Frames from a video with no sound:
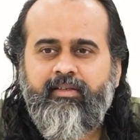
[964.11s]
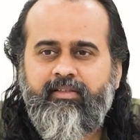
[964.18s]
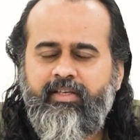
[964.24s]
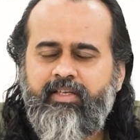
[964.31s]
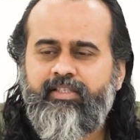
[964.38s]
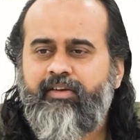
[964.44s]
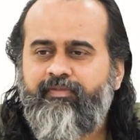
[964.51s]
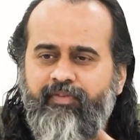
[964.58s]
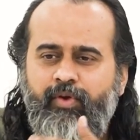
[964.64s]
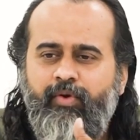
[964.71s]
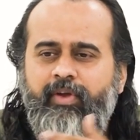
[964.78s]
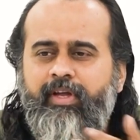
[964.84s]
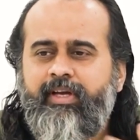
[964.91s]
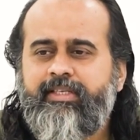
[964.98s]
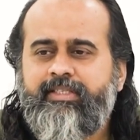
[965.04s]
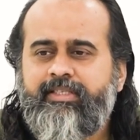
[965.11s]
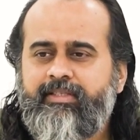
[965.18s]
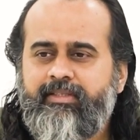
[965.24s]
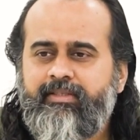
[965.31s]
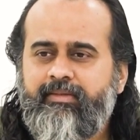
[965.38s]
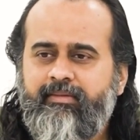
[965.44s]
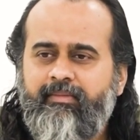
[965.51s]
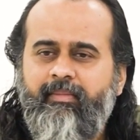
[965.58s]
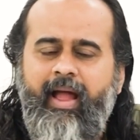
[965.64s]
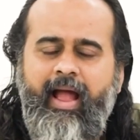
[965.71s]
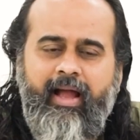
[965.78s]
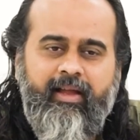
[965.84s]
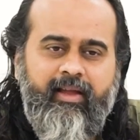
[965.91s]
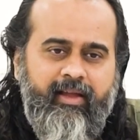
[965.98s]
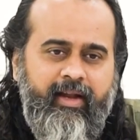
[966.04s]
Just a few years
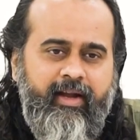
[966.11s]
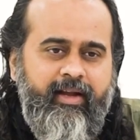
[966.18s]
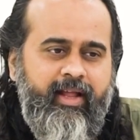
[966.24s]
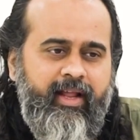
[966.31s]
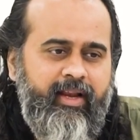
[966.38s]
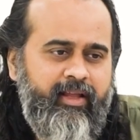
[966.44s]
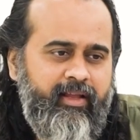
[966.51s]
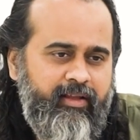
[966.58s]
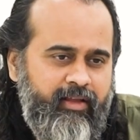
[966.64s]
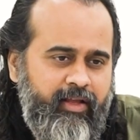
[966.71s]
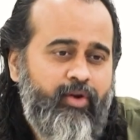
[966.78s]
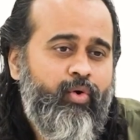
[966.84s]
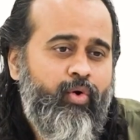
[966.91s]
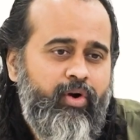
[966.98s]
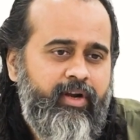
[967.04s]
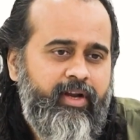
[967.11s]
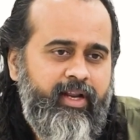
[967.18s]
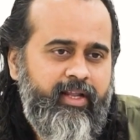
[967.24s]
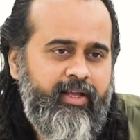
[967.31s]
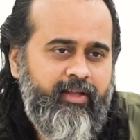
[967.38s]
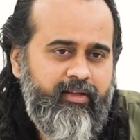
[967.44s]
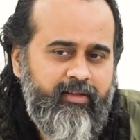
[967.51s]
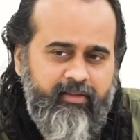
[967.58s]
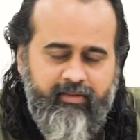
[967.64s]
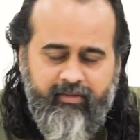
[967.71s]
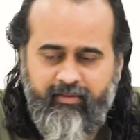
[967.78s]
back in Delhi, in old Delhi,